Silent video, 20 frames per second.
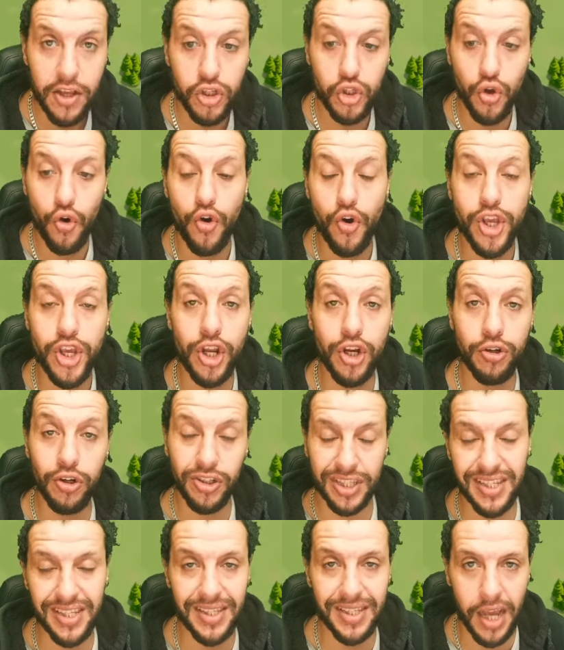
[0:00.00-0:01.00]
so you're
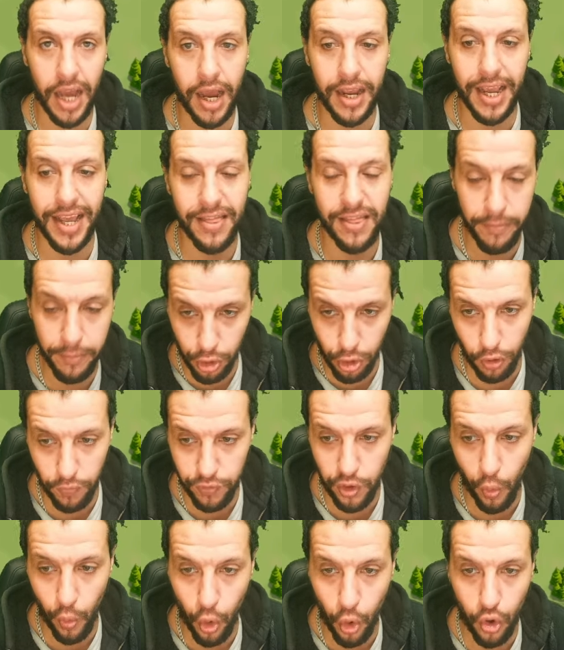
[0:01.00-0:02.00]
not stuck in the middle
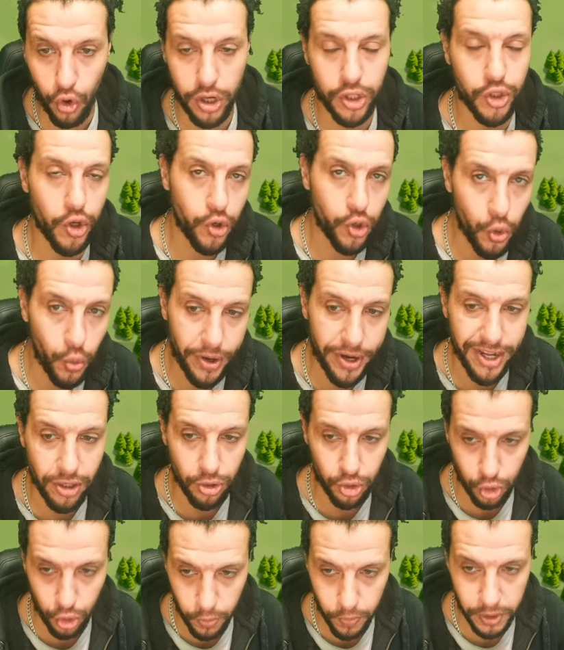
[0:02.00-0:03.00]
of the war, don't know where
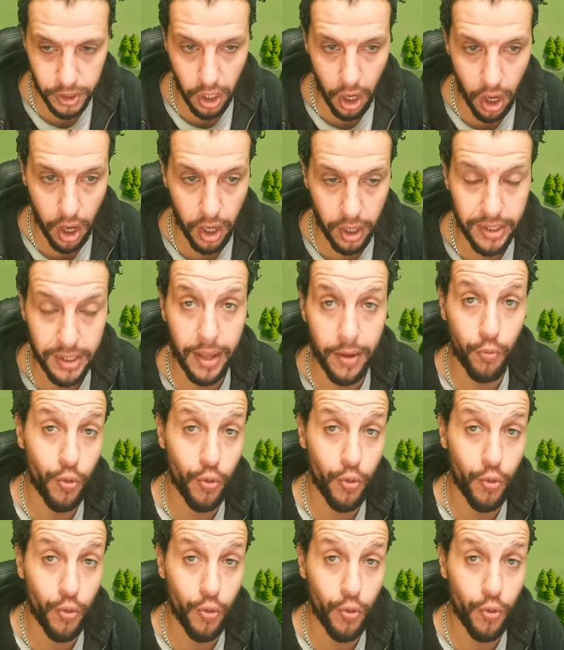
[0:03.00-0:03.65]
your troops are,